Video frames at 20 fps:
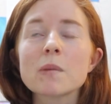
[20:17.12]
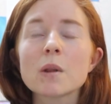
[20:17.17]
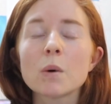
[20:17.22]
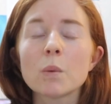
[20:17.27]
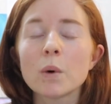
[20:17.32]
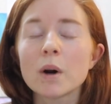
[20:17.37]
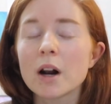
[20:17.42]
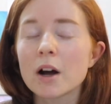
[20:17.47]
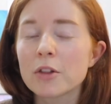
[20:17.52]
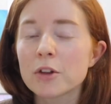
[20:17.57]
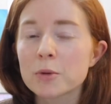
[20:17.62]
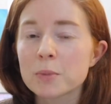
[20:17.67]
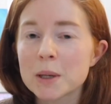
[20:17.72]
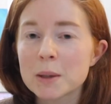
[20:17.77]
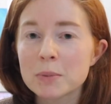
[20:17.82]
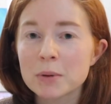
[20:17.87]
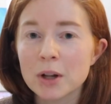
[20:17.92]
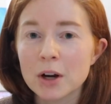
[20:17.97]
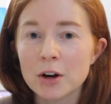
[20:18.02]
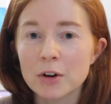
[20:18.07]
when other
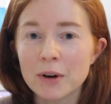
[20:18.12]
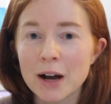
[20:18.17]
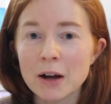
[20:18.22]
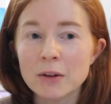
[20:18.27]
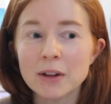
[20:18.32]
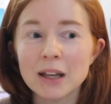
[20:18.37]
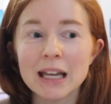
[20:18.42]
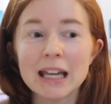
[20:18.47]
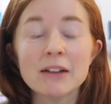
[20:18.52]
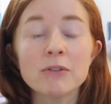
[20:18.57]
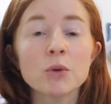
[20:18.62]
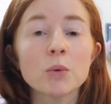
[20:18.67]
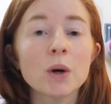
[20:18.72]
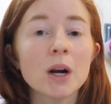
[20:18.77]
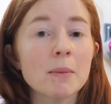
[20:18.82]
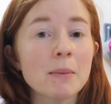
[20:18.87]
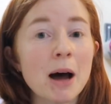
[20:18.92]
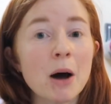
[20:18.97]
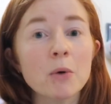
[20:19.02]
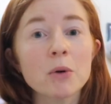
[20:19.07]
people are around. Like even when
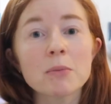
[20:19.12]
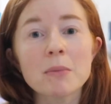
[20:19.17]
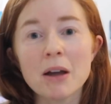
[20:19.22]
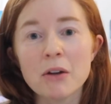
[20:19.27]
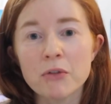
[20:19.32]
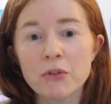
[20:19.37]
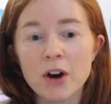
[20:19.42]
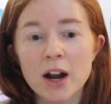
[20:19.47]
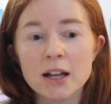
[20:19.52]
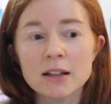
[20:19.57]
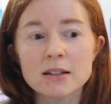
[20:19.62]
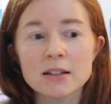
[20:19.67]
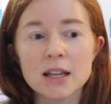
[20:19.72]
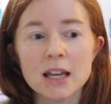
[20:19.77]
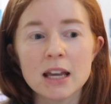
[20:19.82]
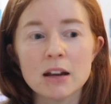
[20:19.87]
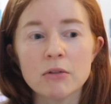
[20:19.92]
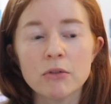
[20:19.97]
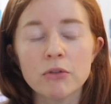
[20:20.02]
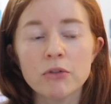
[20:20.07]
I'm out with my friends,
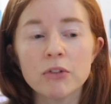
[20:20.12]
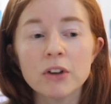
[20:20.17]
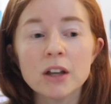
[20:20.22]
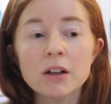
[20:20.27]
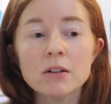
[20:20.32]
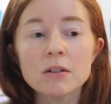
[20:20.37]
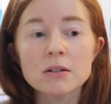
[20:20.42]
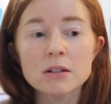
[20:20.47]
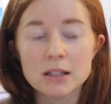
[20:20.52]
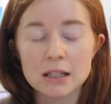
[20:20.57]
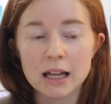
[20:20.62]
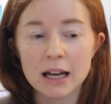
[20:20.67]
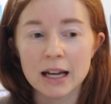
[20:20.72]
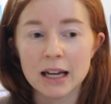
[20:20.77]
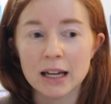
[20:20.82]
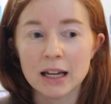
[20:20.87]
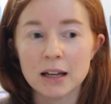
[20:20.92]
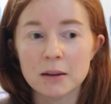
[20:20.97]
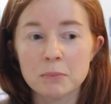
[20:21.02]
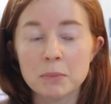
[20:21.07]
it feels
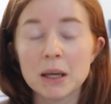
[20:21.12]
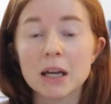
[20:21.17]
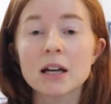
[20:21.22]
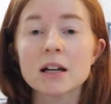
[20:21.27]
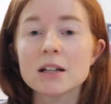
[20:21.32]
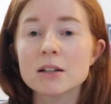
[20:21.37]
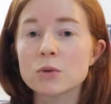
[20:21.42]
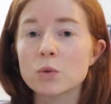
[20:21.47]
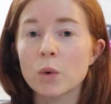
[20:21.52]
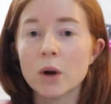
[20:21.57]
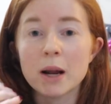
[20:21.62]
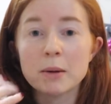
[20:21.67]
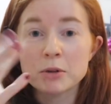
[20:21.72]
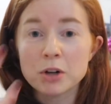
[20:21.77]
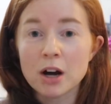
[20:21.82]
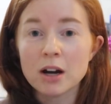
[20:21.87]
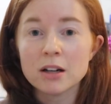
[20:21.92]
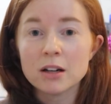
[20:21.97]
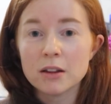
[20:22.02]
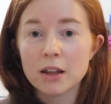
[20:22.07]
like, because when I'm
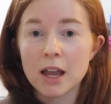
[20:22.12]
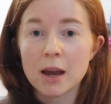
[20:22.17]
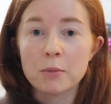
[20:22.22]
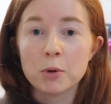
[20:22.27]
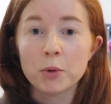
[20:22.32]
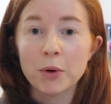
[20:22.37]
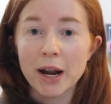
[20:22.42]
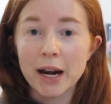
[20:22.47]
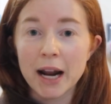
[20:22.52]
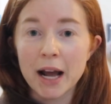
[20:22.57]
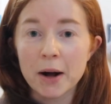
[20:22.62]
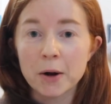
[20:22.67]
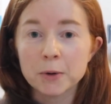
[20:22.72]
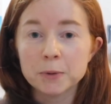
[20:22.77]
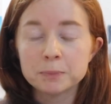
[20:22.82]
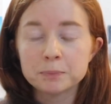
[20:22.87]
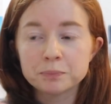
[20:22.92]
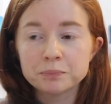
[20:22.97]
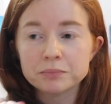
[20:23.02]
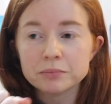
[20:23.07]
talking to the camera right
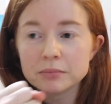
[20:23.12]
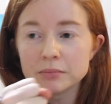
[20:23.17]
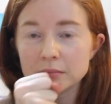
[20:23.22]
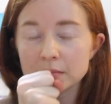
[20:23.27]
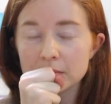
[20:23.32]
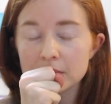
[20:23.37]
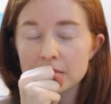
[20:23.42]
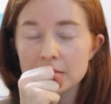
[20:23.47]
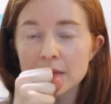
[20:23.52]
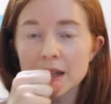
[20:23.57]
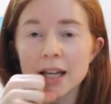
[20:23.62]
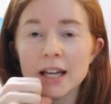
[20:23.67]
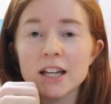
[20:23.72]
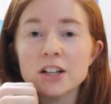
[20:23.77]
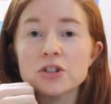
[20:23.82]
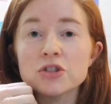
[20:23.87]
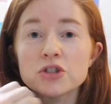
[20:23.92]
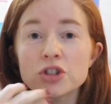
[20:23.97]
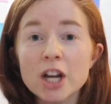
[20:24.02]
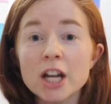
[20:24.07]
now,
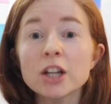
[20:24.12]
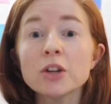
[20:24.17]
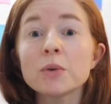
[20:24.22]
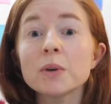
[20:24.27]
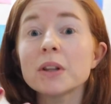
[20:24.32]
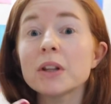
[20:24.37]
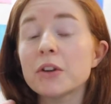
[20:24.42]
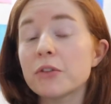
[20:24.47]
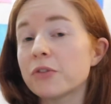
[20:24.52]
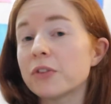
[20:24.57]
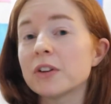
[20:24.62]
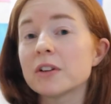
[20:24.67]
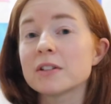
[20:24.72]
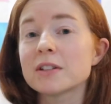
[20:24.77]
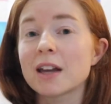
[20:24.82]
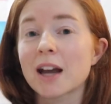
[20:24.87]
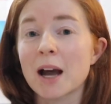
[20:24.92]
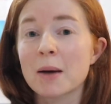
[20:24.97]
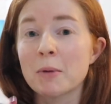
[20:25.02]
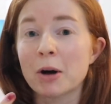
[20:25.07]
it genuinely feels
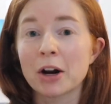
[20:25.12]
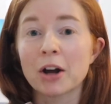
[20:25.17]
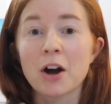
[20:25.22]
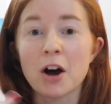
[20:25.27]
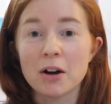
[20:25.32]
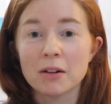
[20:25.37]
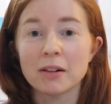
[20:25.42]
like I'm on